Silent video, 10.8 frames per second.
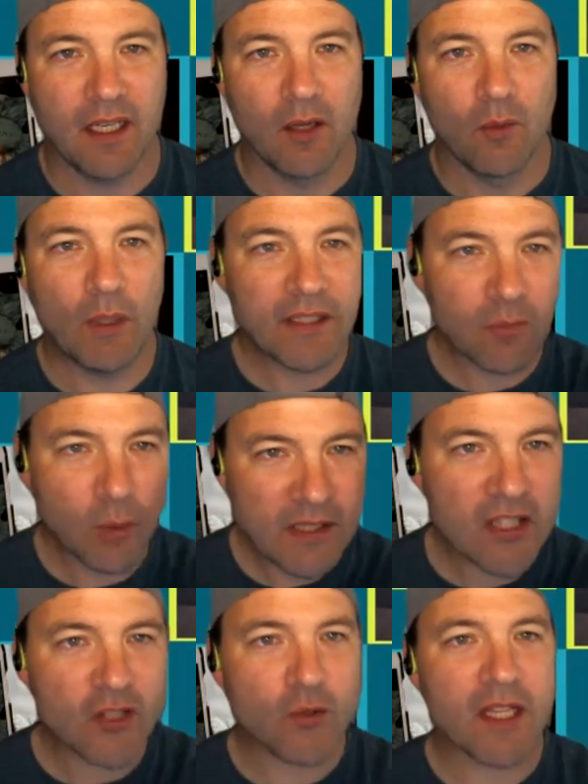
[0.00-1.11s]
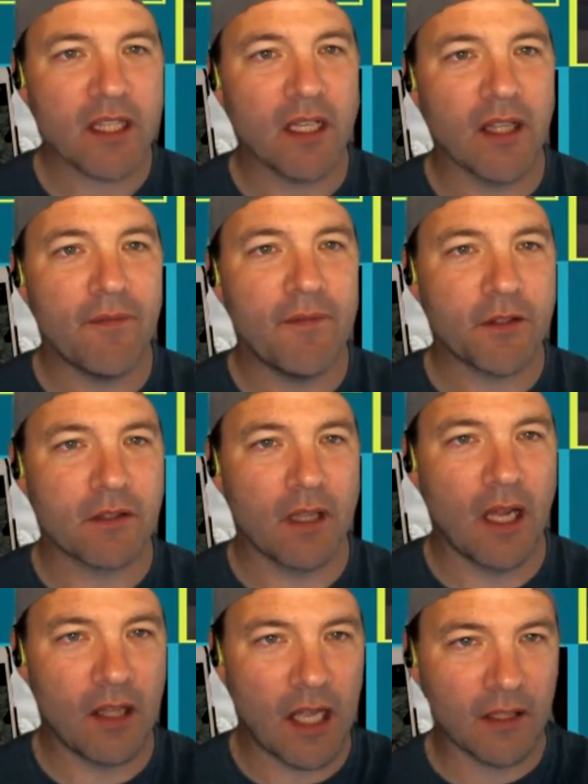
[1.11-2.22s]
What does what's the strength an 11,
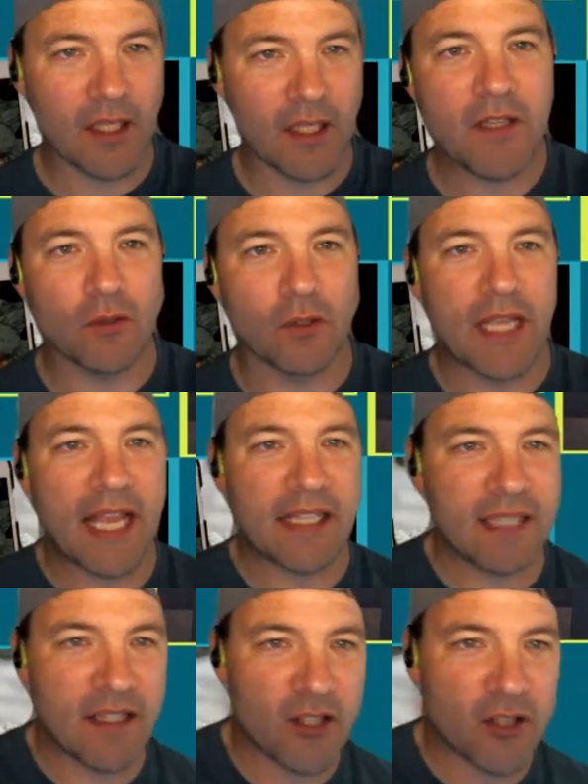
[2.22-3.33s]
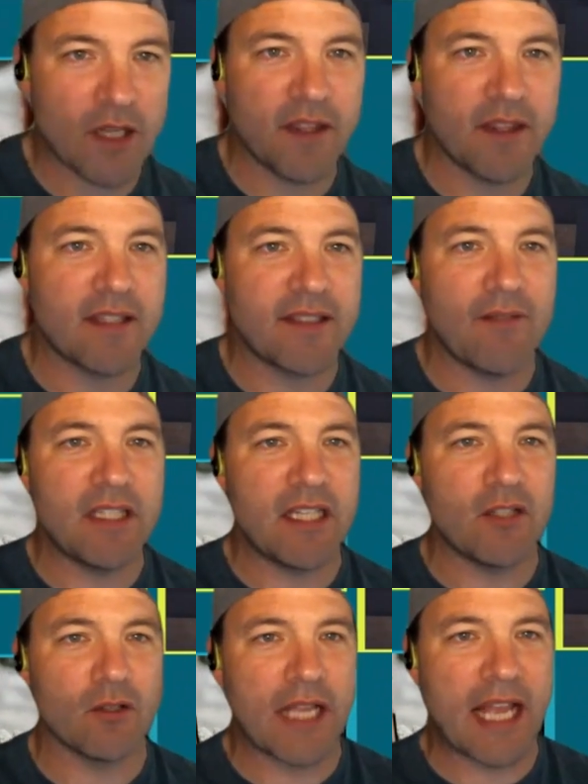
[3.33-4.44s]
uh, an 11 year old has and the strength that the 17
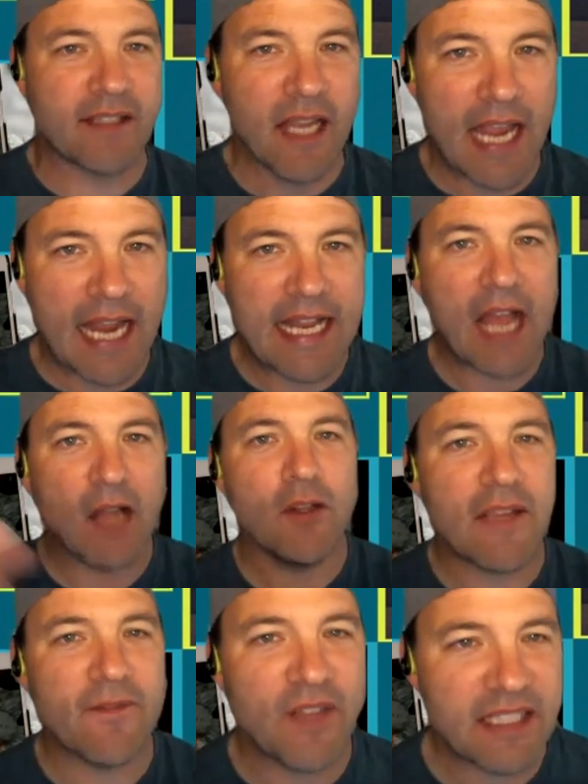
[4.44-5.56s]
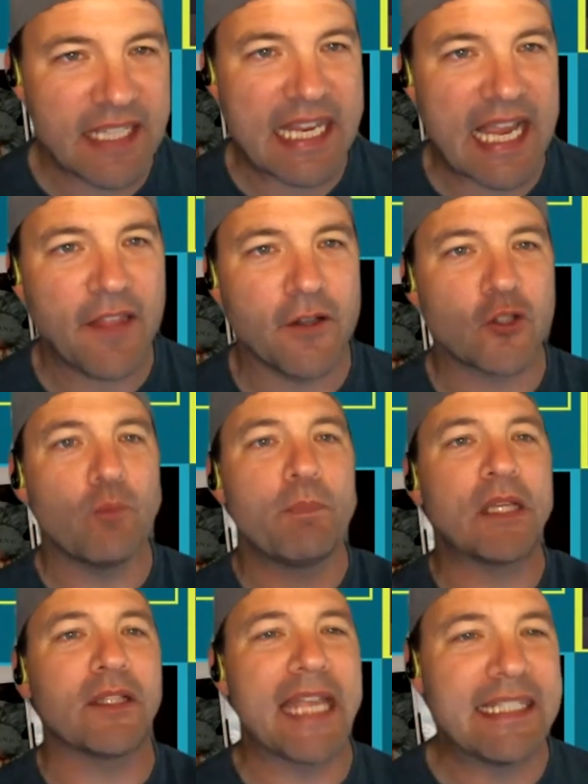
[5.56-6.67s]
year old has? And how do they fit together to
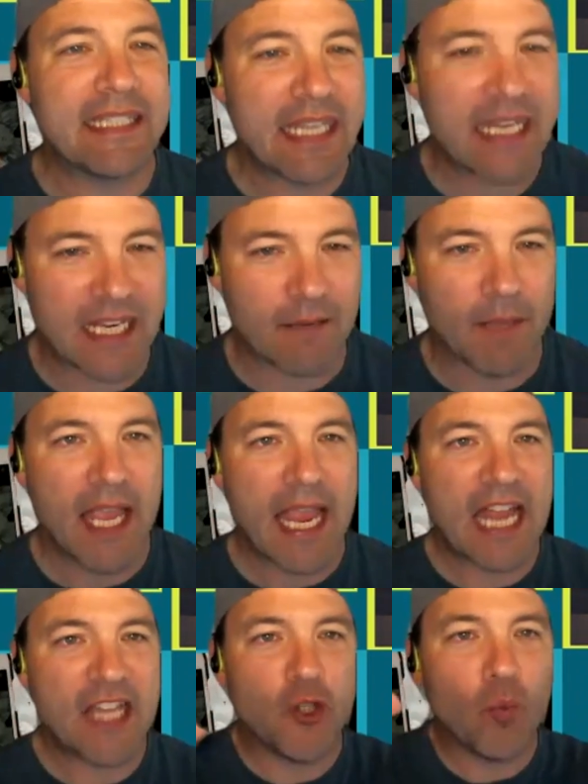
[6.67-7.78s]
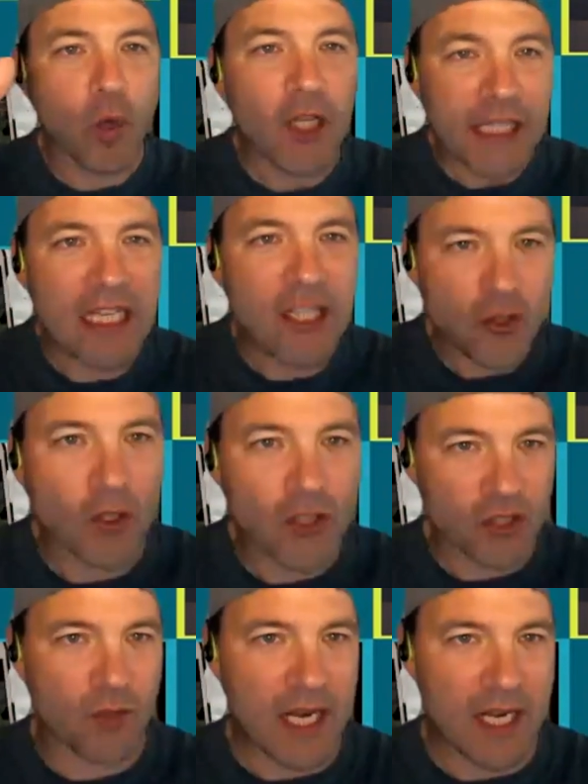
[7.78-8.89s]
build a team? And you work in your
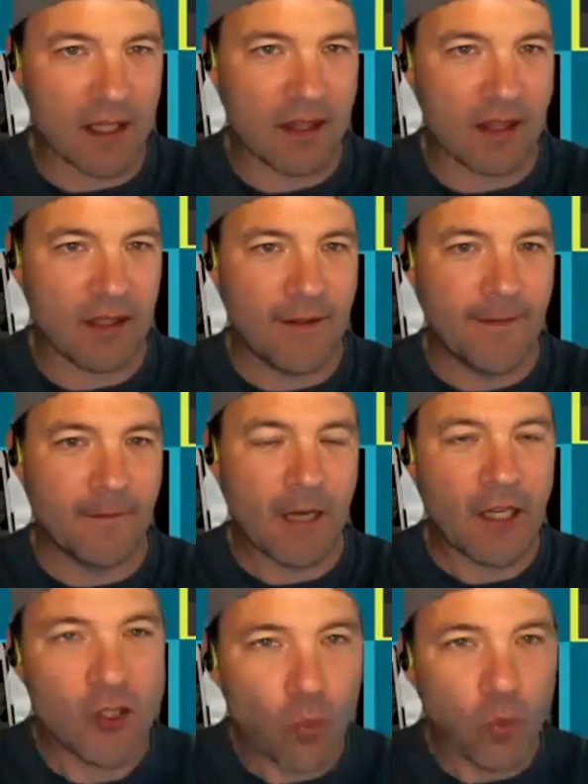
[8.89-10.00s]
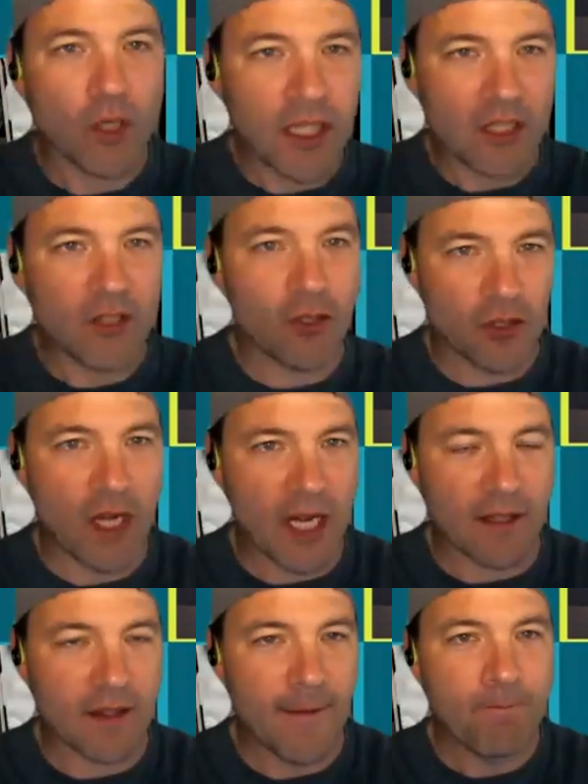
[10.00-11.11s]
strength right? You work in your
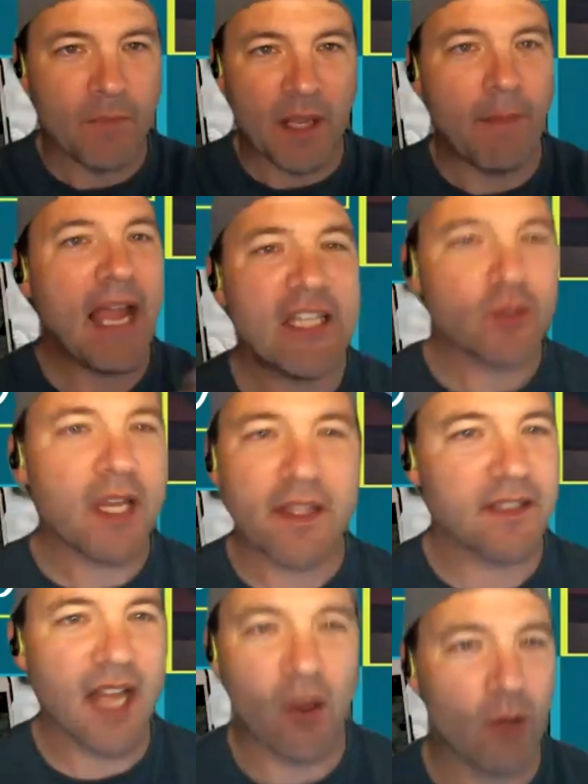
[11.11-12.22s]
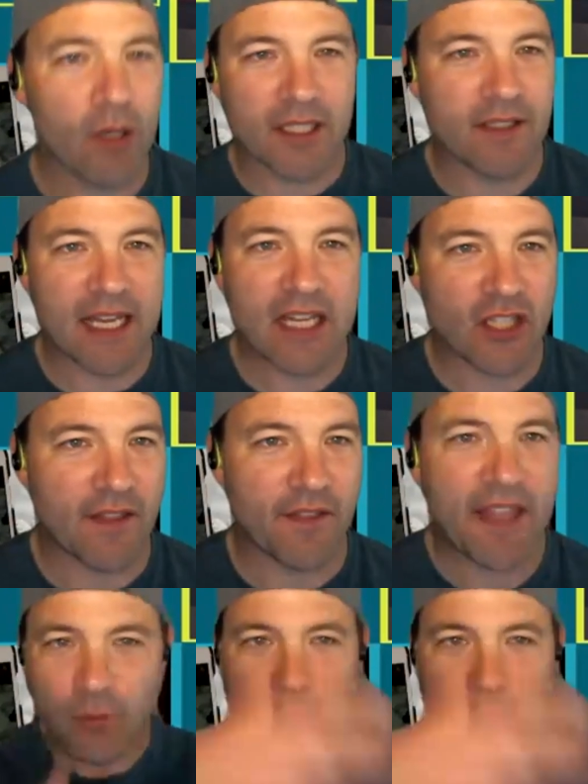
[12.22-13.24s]
strength. My strength is not organization. That's